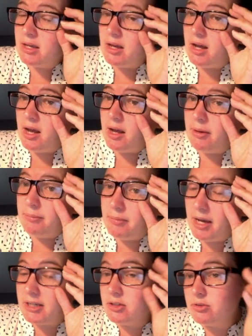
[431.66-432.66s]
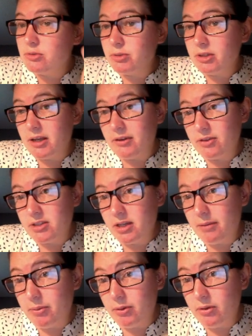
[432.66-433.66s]
I can use a real life
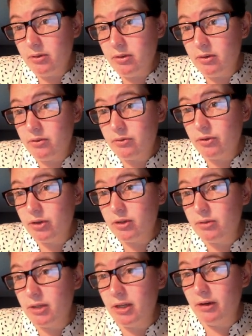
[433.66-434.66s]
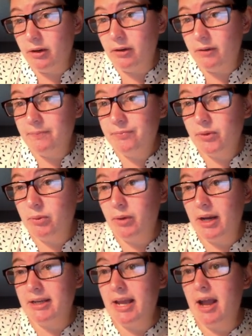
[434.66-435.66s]
example for you here
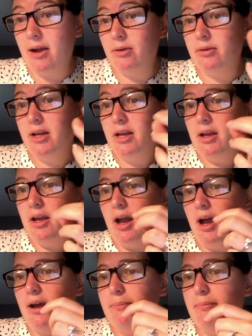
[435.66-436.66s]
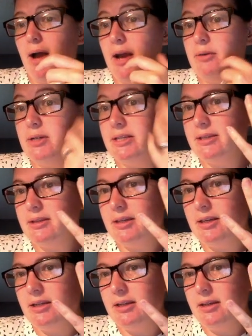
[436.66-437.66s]
right now. I
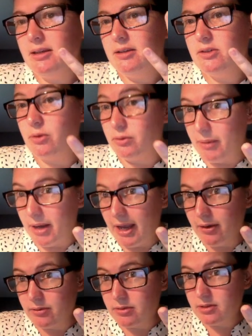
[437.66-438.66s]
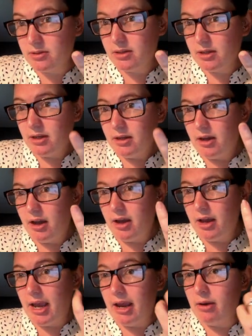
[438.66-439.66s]
recently sold my house,
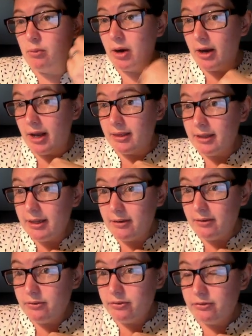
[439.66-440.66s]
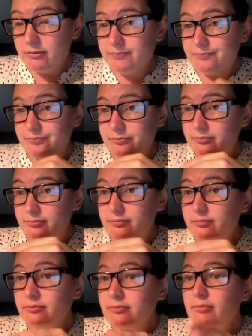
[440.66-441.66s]
and where I live,
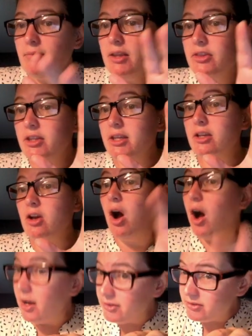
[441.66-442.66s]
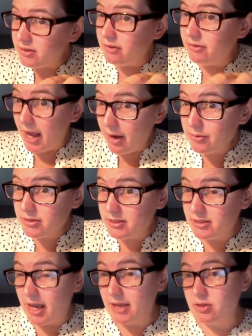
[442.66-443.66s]
the cost of
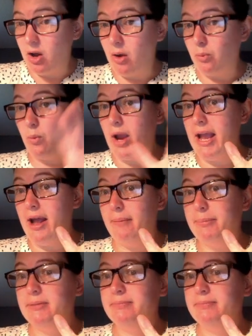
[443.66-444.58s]
houses has gone way up,